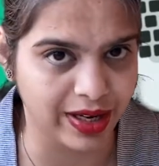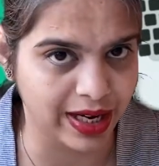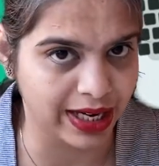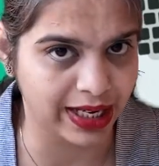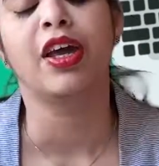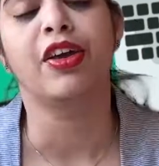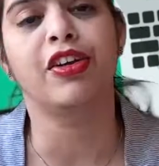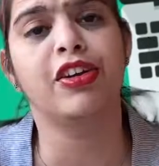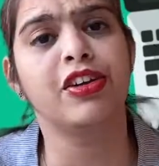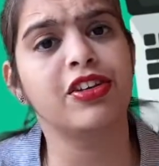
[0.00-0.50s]

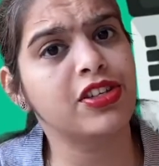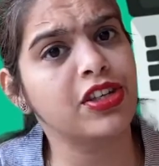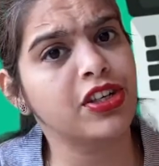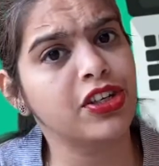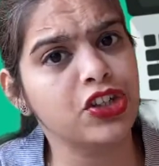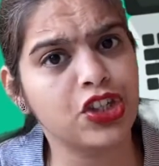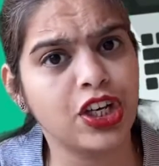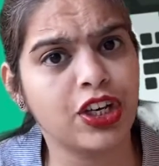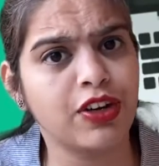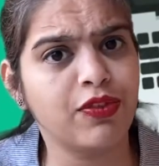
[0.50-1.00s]

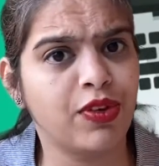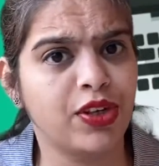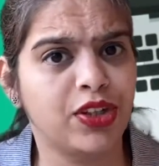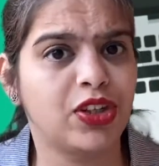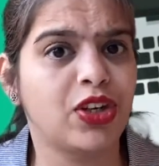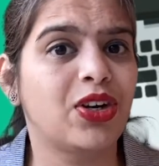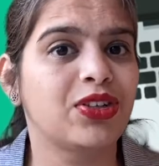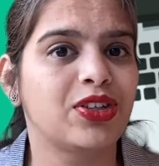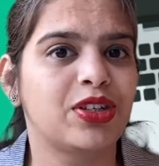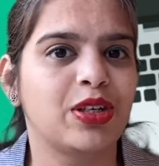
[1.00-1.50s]
Researching without
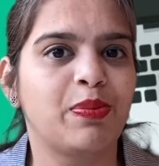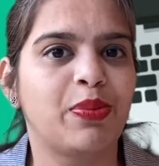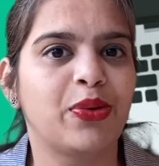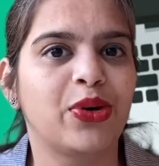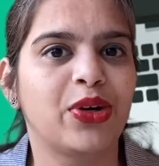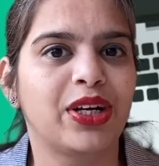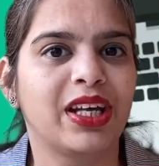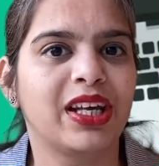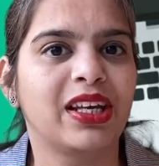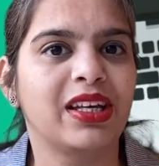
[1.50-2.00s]

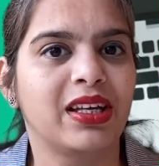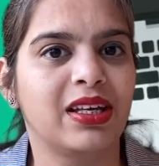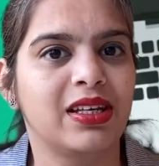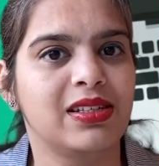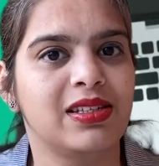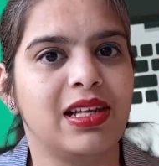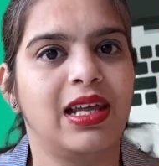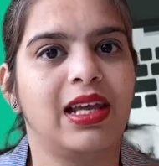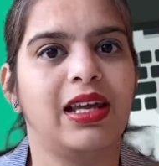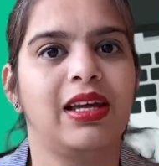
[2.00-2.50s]
reporting is
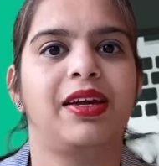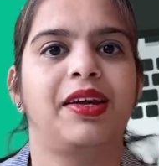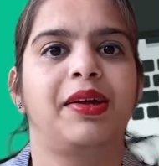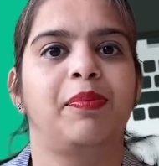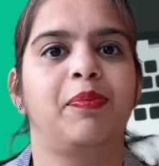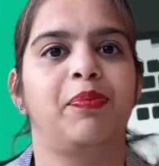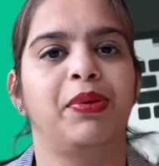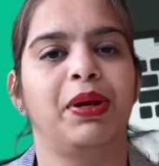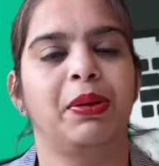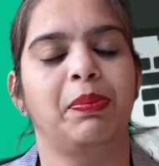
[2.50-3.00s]
like
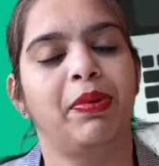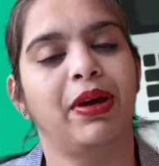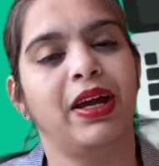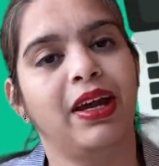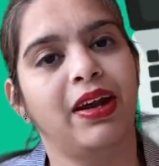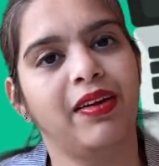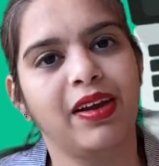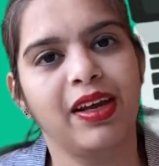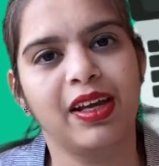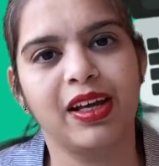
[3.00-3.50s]

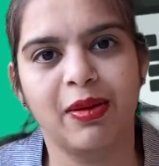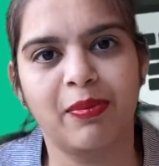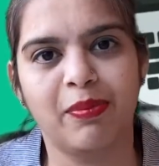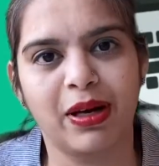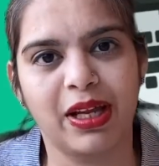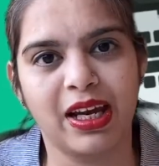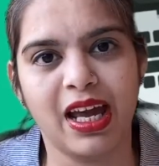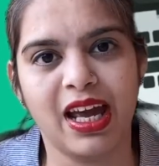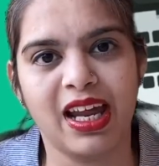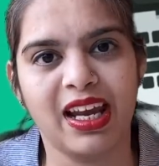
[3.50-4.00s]
preparing a
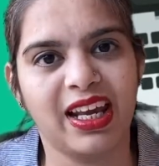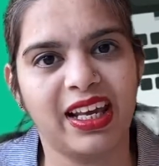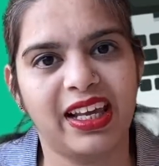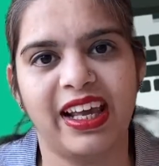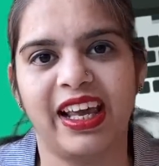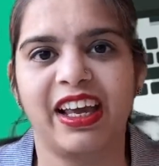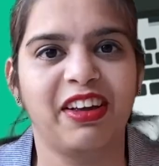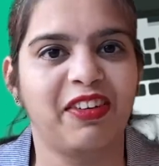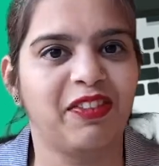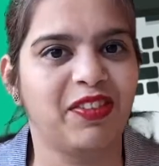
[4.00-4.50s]
banana cake
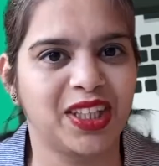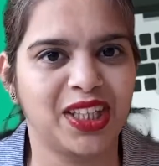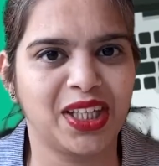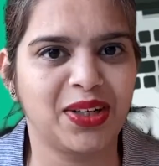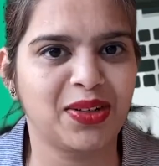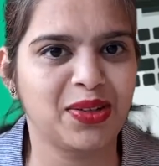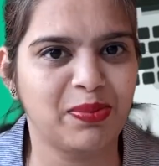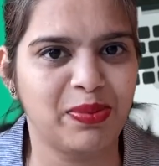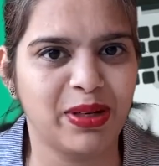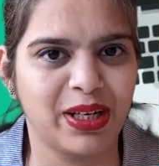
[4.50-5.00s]
without
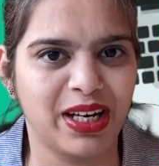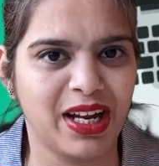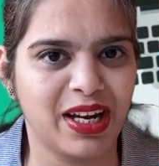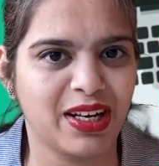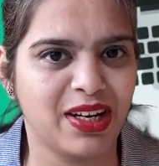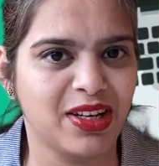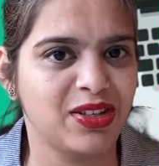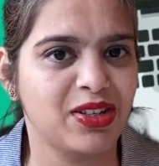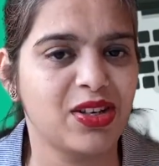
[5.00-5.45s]
bananas.